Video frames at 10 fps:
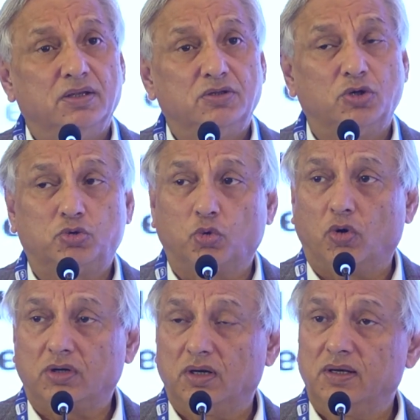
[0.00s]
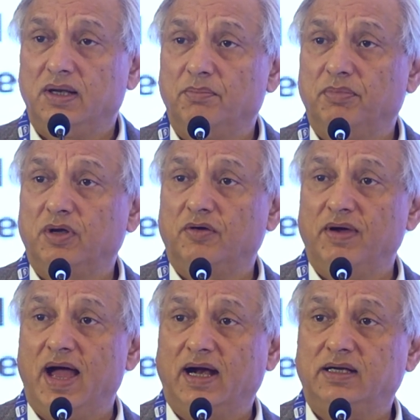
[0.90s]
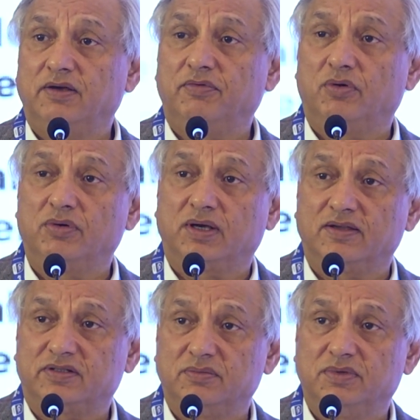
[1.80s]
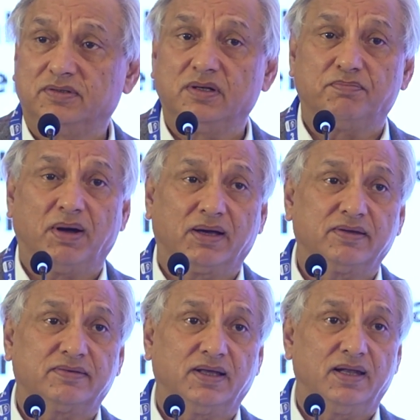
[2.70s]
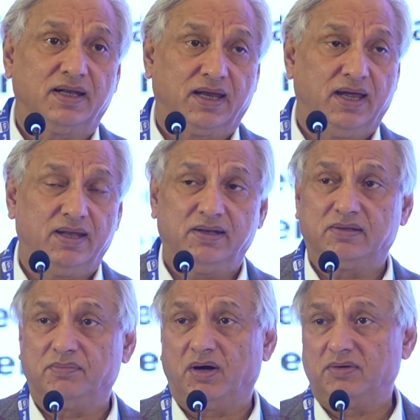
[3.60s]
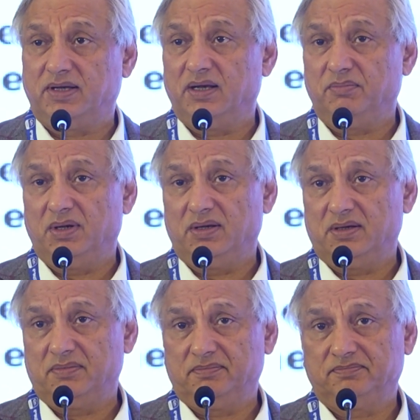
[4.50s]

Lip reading: The total number of active loan customers in Pakistan, again, is about 10 million.